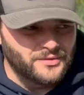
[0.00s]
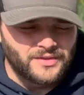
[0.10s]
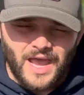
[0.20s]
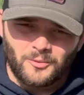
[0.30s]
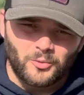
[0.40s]

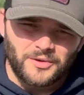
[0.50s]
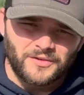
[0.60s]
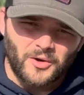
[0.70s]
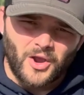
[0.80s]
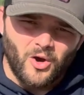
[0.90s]
That will be
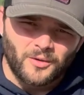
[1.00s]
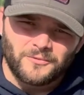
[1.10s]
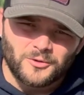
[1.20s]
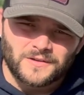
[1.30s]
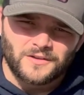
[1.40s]
very
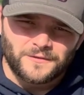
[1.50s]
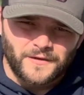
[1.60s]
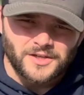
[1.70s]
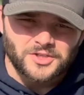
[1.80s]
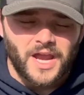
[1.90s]
harmful to the
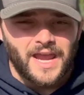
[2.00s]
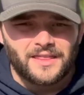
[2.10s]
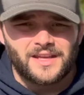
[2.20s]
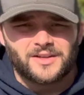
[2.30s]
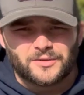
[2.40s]
fish and
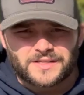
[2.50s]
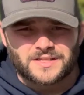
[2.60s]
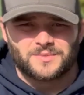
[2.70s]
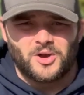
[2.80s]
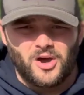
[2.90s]
the
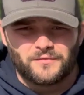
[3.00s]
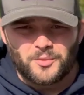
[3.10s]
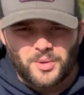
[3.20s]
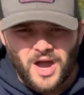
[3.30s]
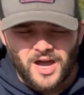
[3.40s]
ecosystem of the
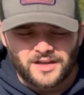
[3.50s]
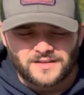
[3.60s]
pond.